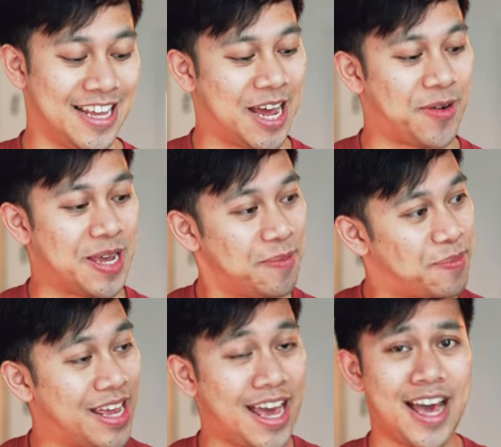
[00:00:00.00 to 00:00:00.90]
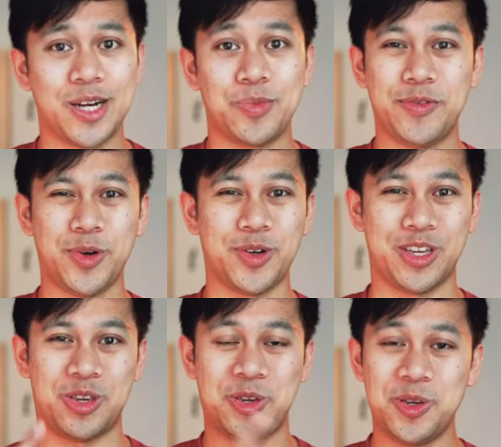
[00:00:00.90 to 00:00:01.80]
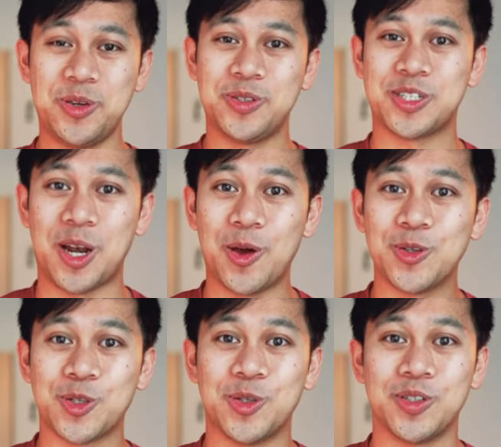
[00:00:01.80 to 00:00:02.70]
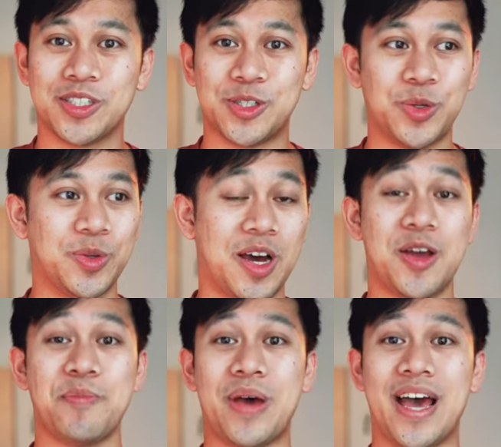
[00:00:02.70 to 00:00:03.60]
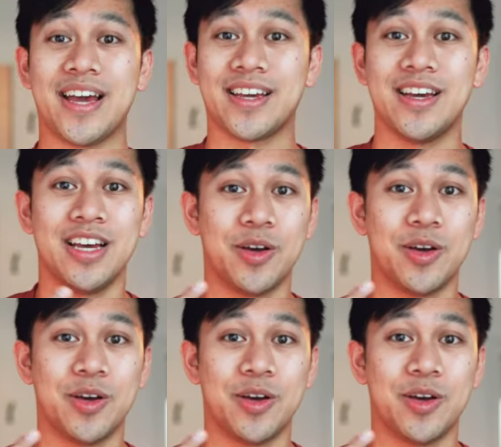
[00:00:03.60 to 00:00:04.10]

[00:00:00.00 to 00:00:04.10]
Now in my hand, we've got a huge clothes haul to unpack,